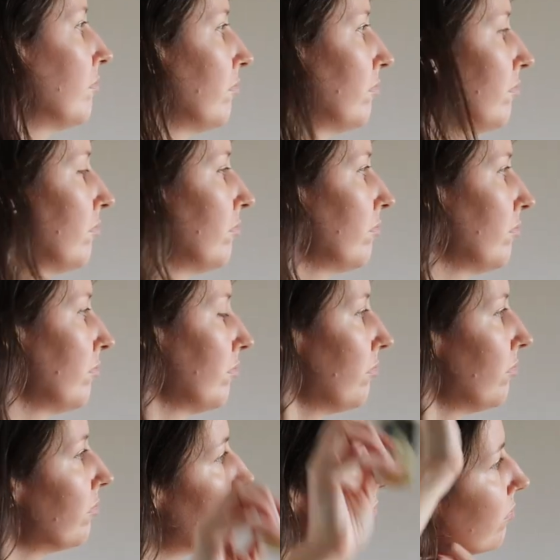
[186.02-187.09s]

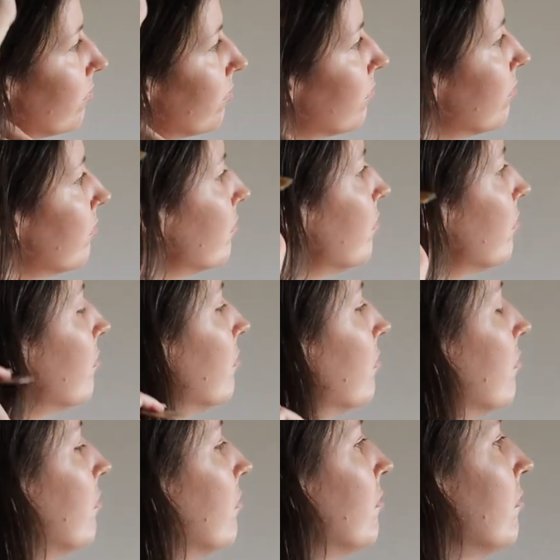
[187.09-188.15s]

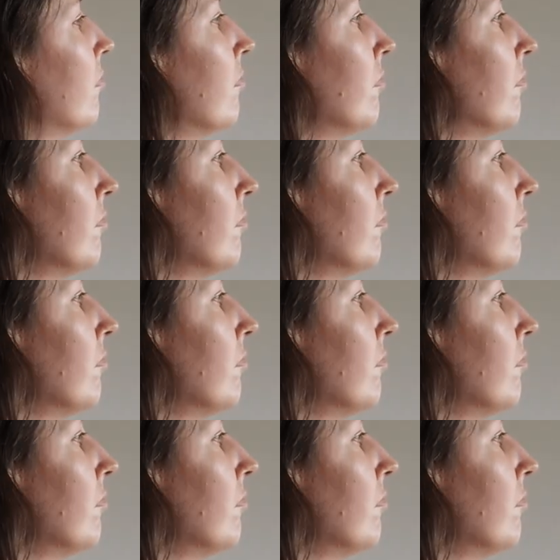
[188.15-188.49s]
Nothing is said.